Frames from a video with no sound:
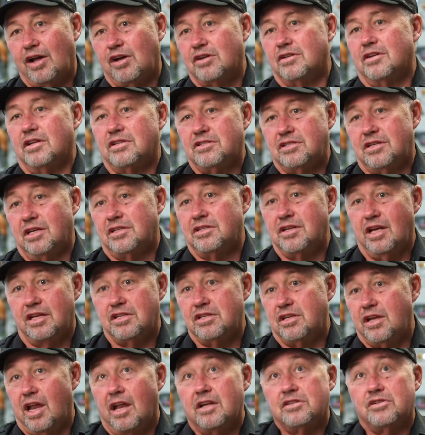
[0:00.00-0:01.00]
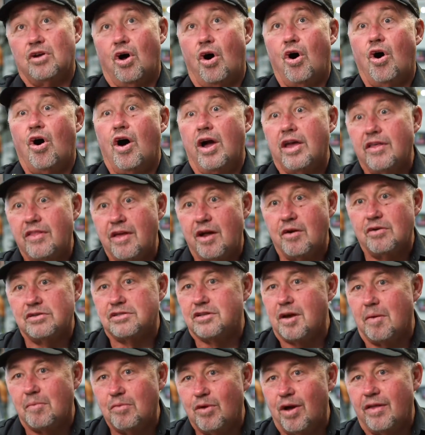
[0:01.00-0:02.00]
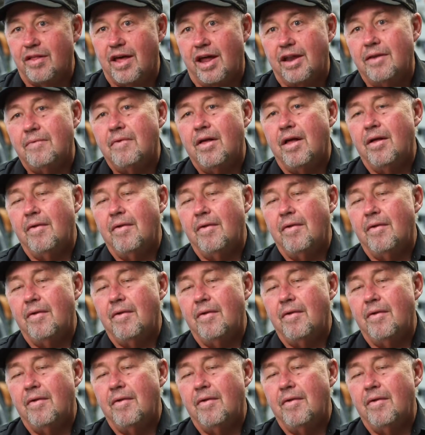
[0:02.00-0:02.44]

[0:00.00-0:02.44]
Because it's, it's, you know, there's a high there or something like that.